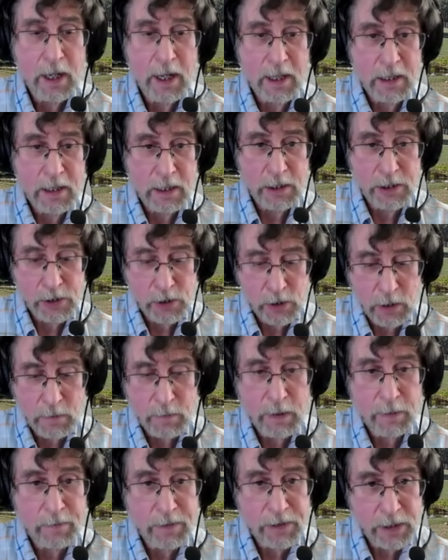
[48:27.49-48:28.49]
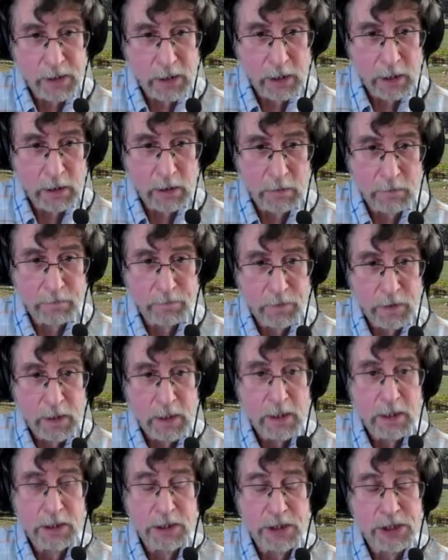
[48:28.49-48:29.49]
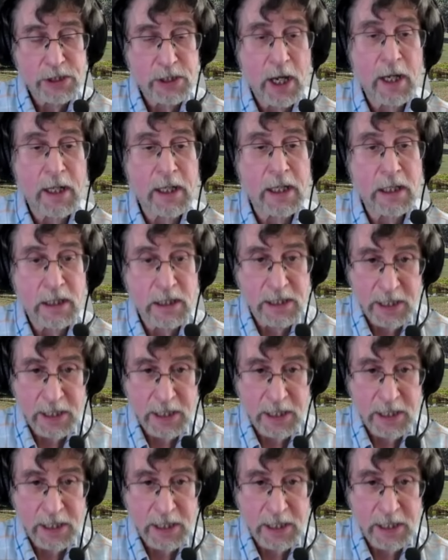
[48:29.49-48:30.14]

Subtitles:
And the term I'm thinking of is stocking